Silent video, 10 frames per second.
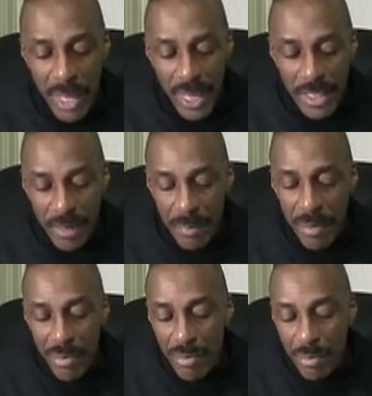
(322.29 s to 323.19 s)
it's going to
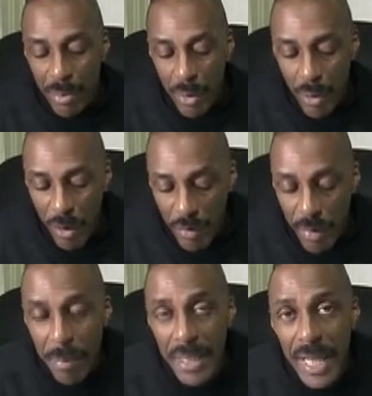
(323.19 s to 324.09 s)
be more of
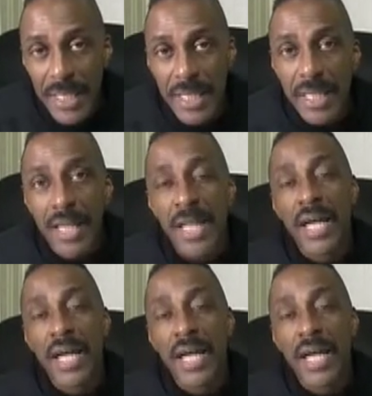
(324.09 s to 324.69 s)
a blessing,